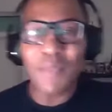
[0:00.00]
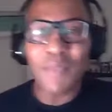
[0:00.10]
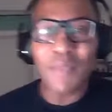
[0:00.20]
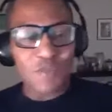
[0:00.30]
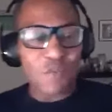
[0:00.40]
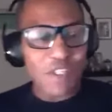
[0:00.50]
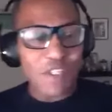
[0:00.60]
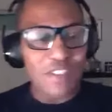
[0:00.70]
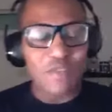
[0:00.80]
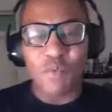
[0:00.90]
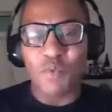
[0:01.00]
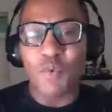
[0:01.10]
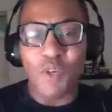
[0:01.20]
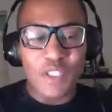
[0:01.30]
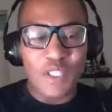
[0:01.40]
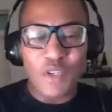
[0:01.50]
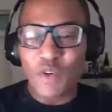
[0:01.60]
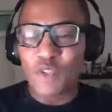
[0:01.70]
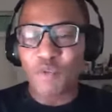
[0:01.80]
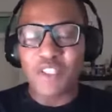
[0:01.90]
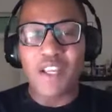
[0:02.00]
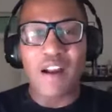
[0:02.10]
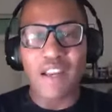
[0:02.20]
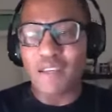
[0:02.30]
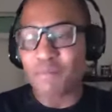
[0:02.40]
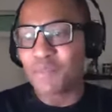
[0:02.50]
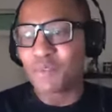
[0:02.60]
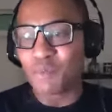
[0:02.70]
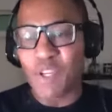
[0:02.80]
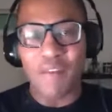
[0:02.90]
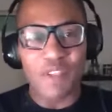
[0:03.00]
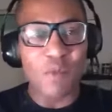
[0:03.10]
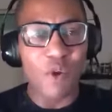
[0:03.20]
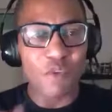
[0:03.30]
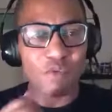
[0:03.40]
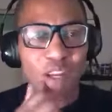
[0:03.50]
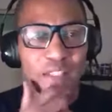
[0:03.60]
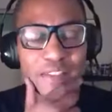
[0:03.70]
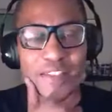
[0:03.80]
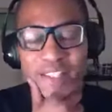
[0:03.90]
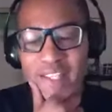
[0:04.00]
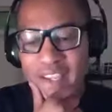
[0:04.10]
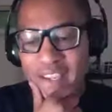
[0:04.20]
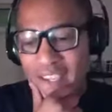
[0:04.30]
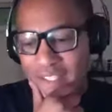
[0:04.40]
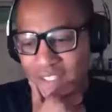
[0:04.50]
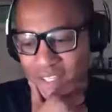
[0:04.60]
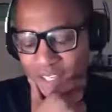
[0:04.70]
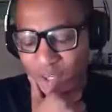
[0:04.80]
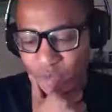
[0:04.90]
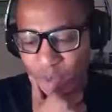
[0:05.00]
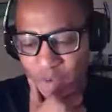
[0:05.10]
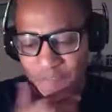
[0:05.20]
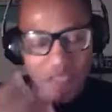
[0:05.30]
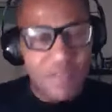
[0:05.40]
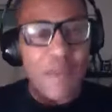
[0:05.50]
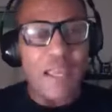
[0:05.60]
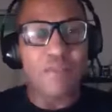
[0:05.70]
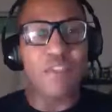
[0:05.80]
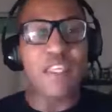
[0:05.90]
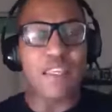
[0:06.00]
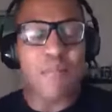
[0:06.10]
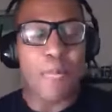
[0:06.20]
It's what an unusual time we have at the moment, right? It's when we think about the